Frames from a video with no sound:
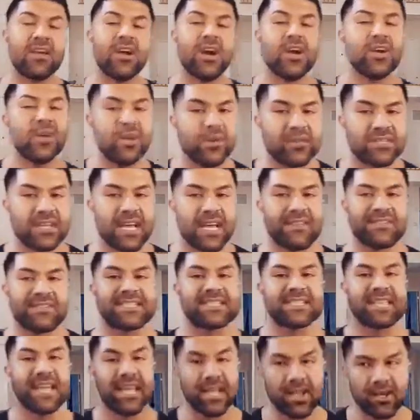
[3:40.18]
a new set of
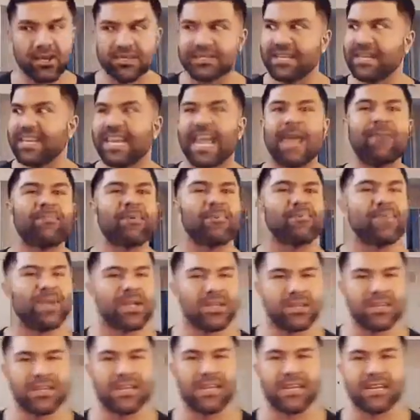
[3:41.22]
skills and
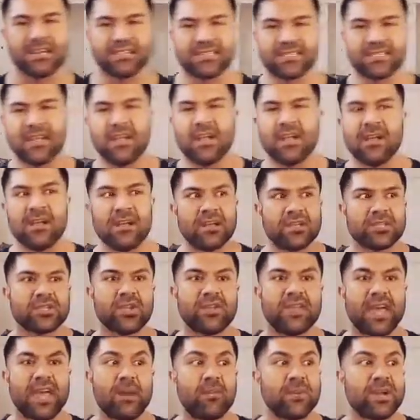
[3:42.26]
capabilities
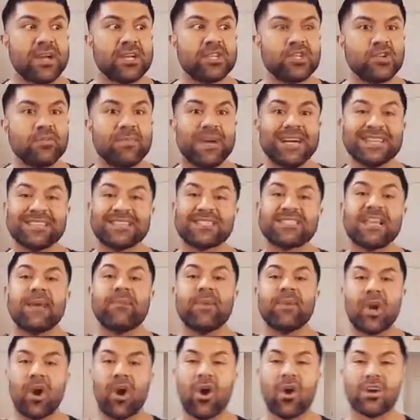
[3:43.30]
so that when I do my
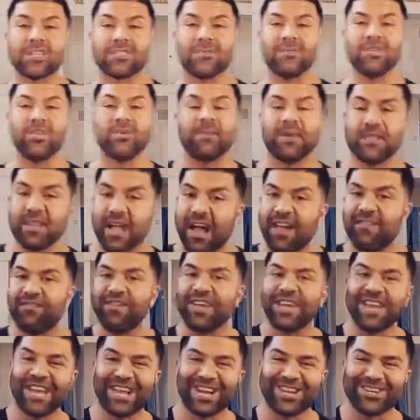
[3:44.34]
seminars, I'm doing live
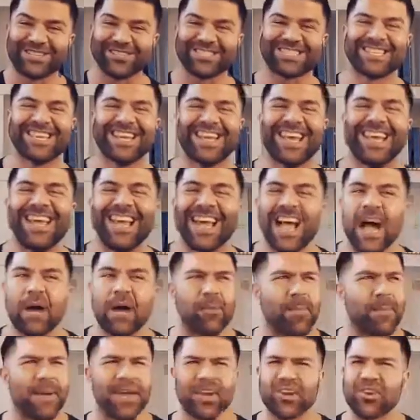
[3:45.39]
videos,
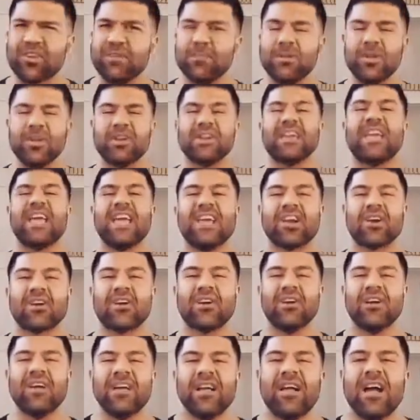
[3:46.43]
I'm a better
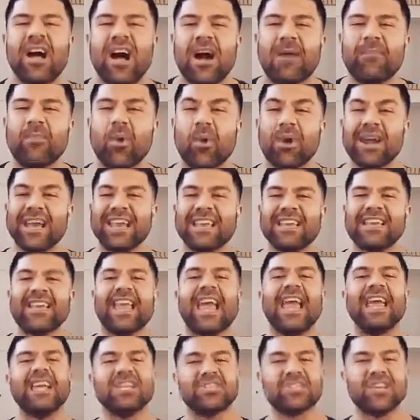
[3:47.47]
communicator, I'm more
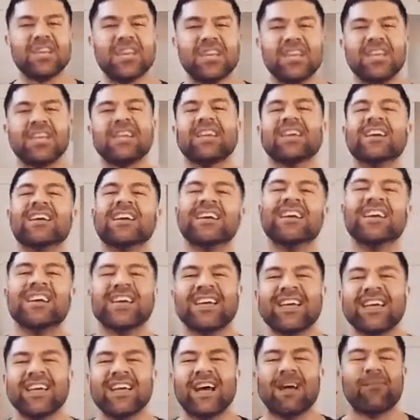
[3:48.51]
engaging,
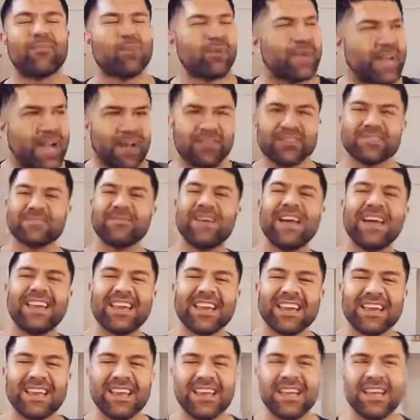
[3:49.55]
I'm more
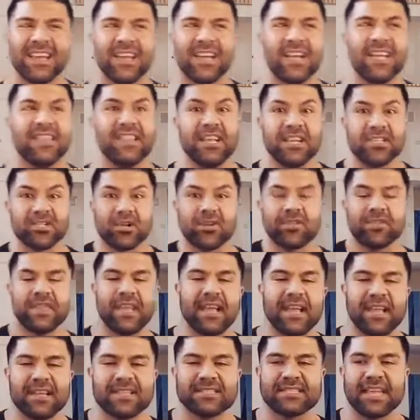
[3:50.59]
charismatic. And these are
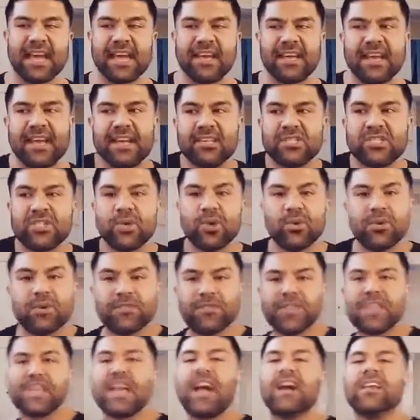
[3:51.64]
things that
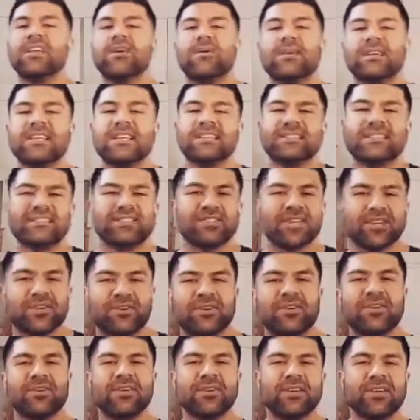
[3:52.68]
intuitively I know I need to
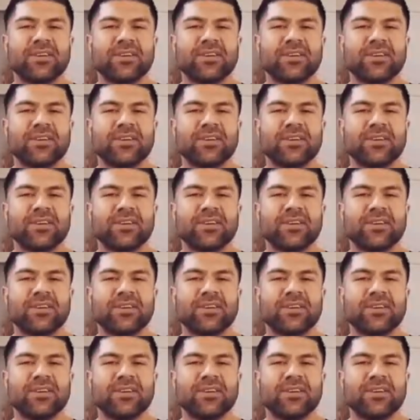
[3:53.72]
do.